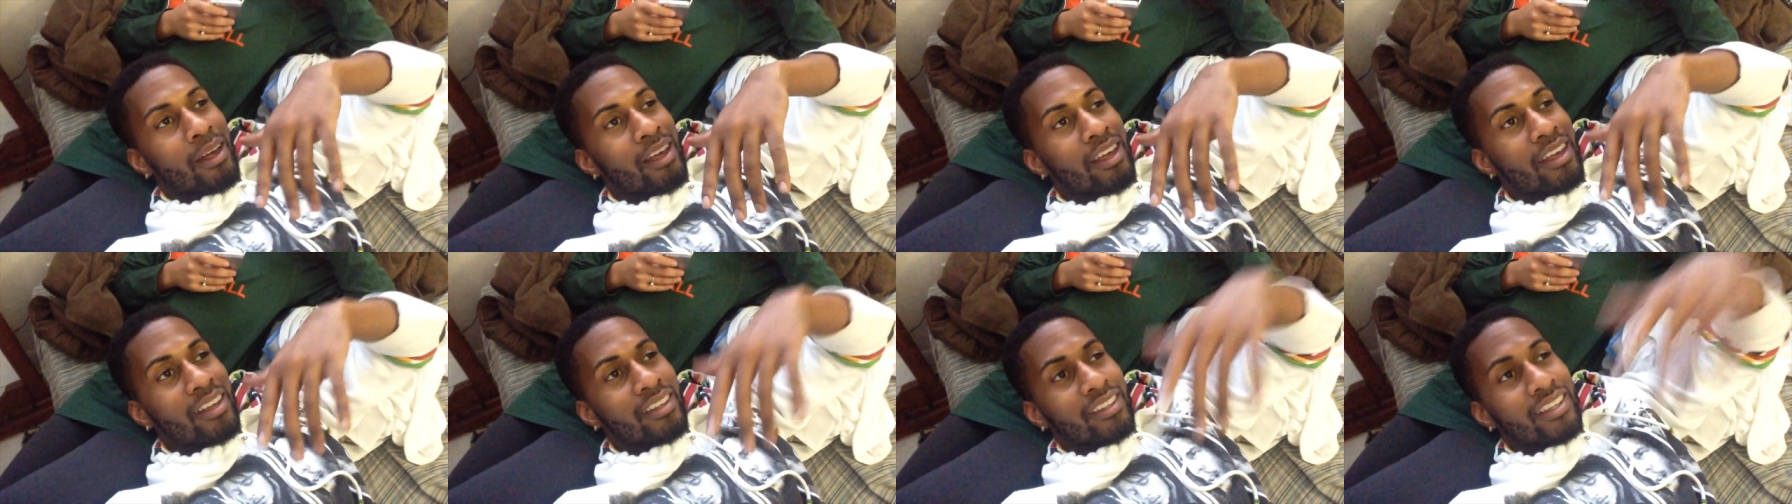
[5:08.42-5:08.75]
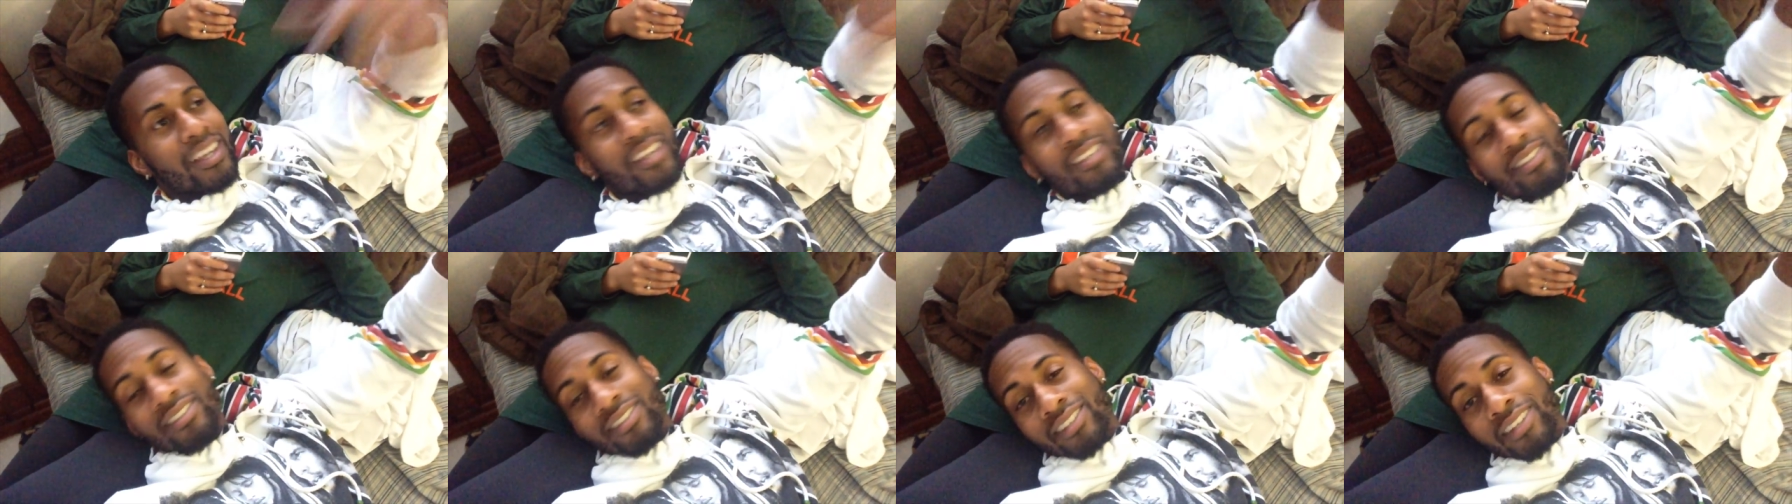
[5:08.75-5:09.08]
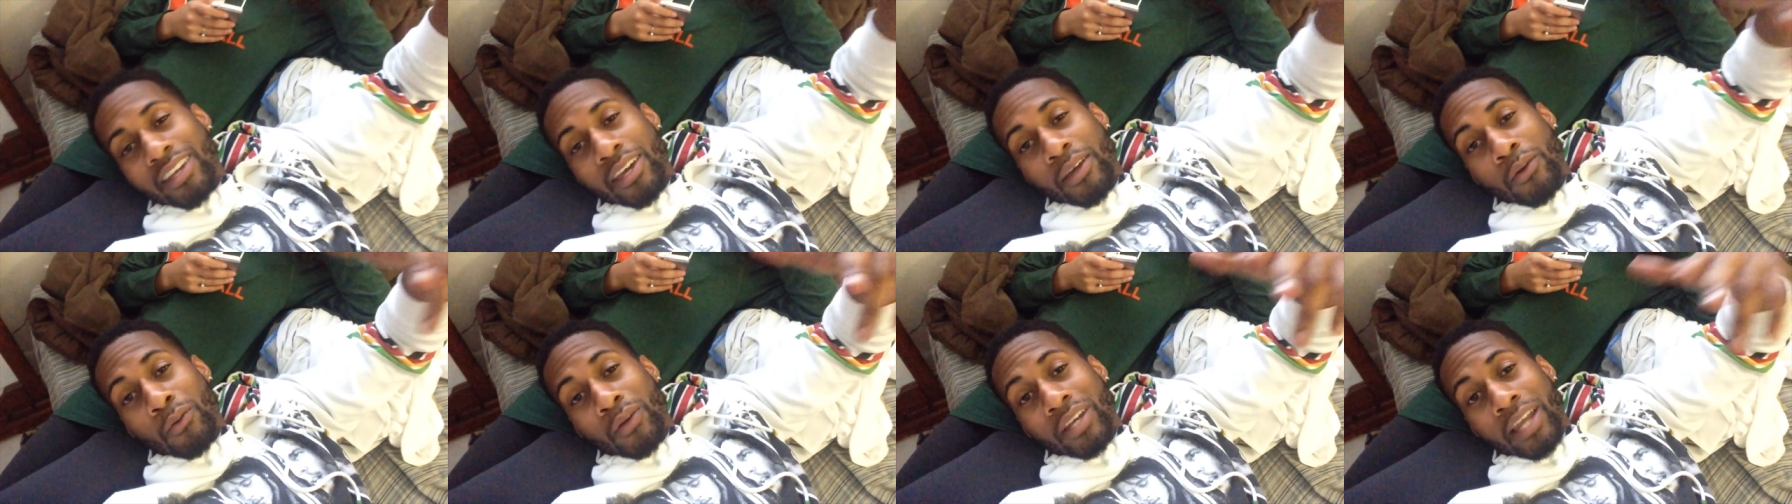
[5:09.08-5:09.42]
And
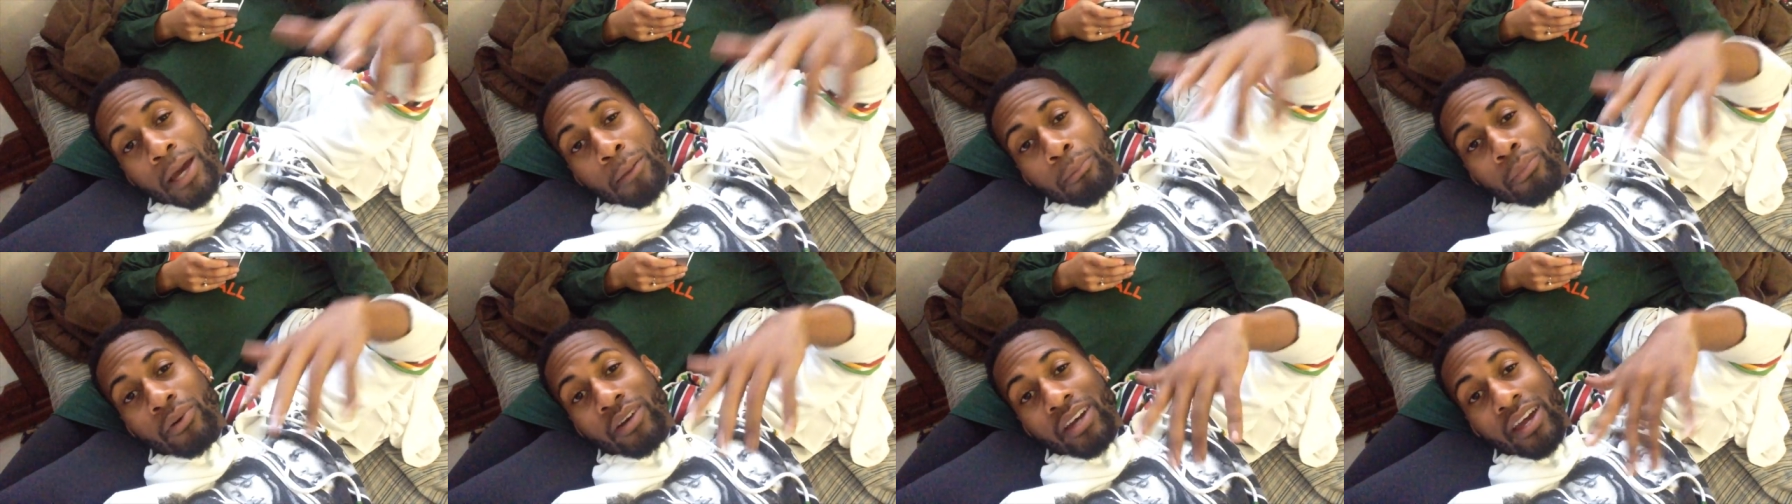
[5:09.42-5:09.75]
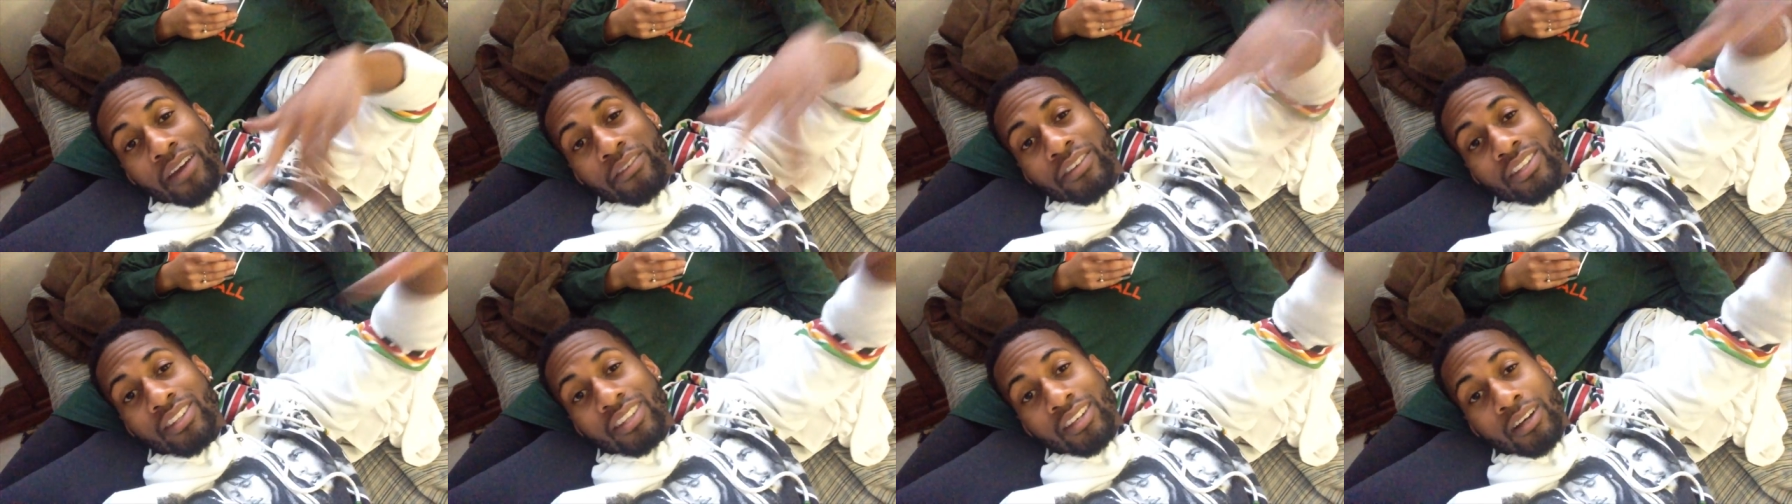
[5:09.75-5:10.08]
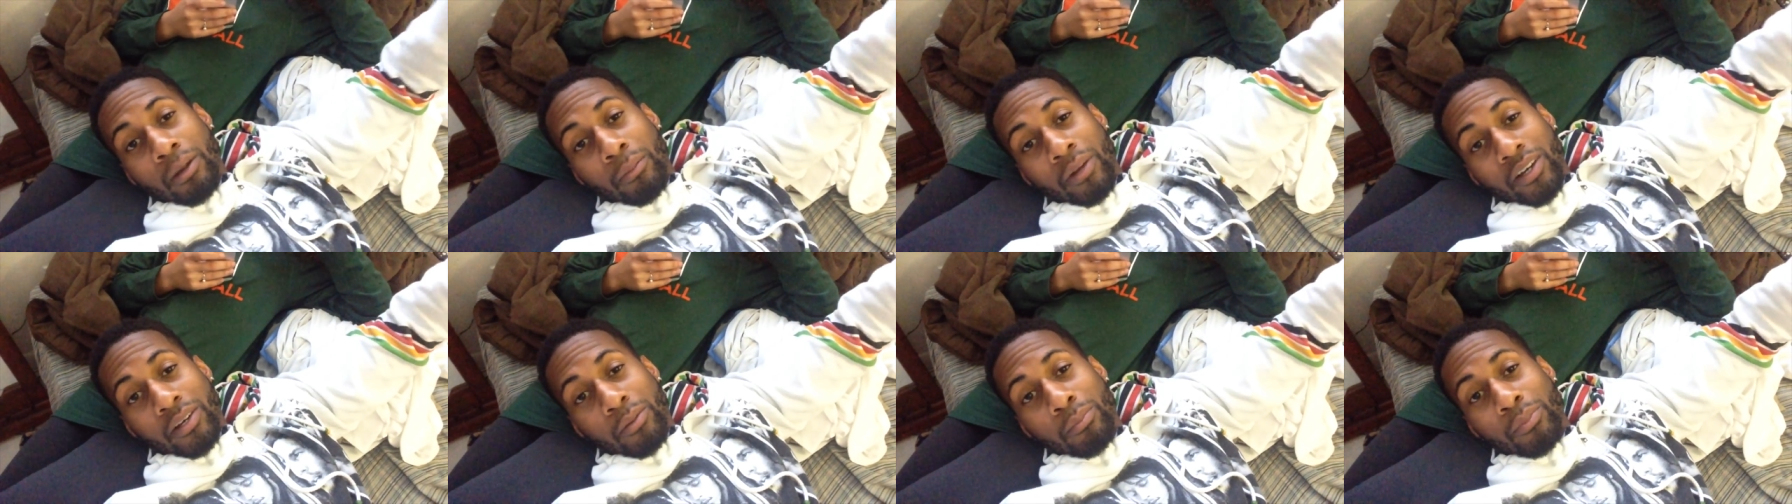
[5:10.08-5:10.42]
yesterday when I put everything
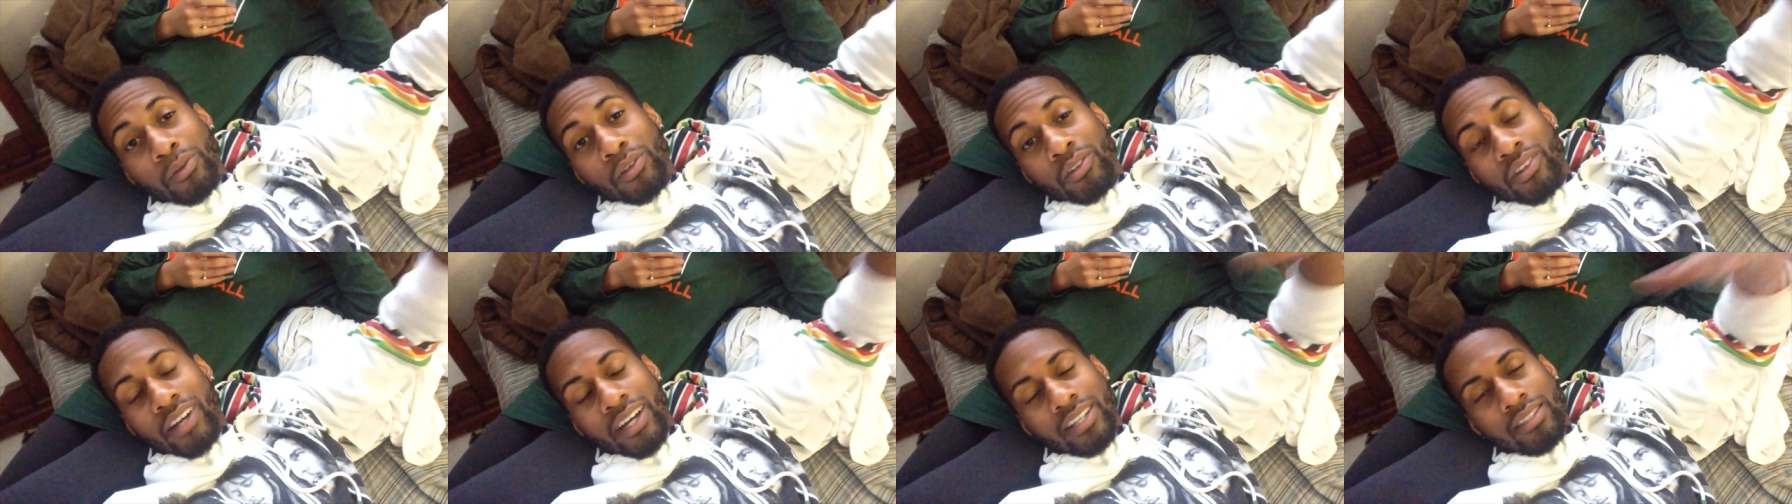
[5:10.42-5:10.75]
on my computer,